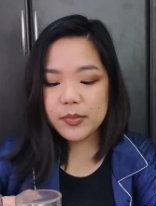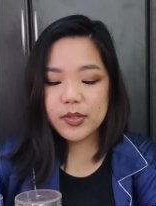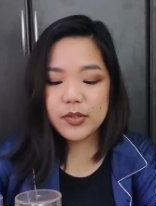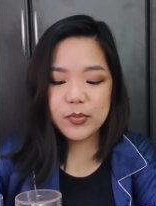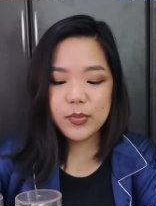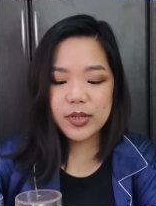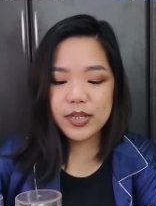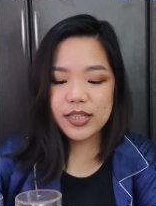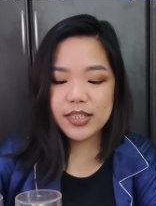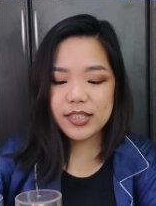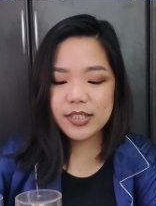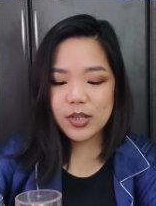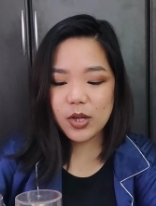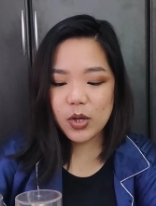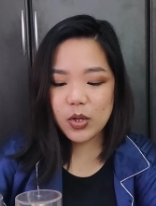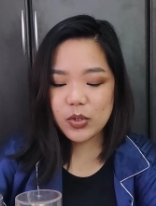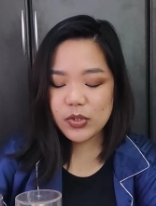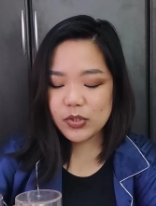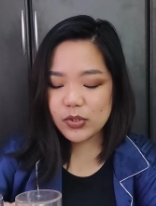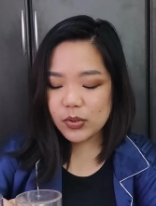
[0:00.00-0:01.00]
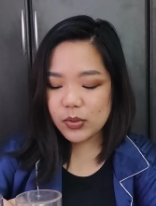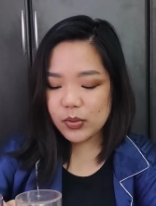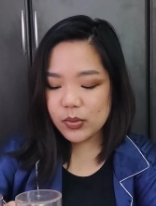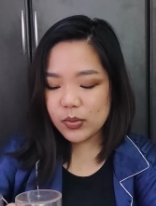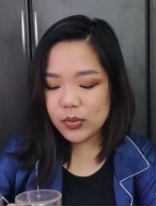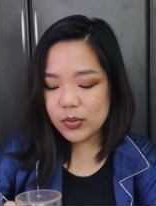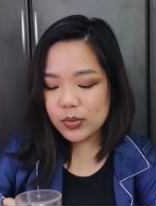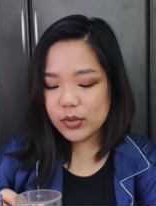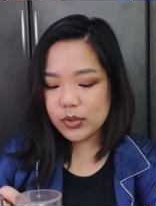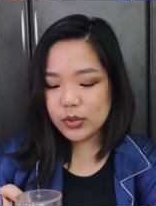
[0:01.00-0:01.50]
This one is
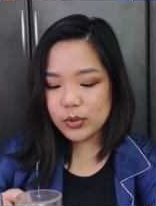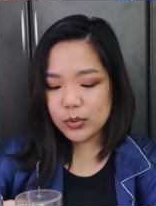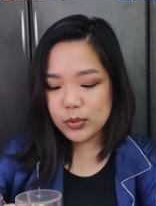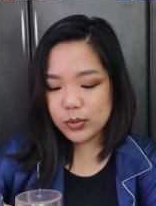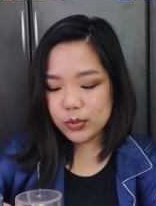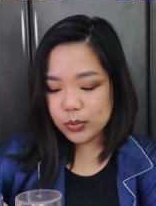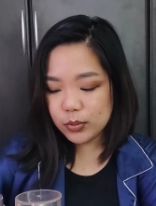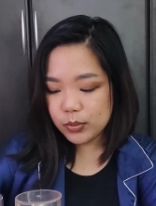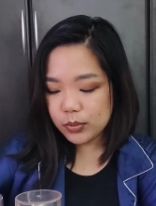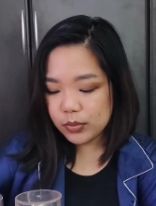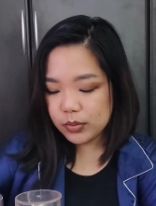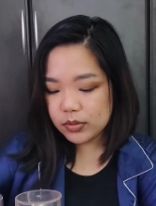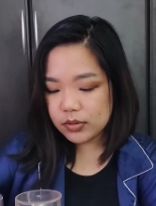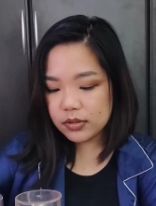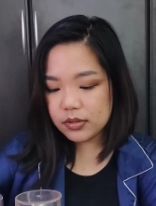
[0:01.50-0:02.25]
also new.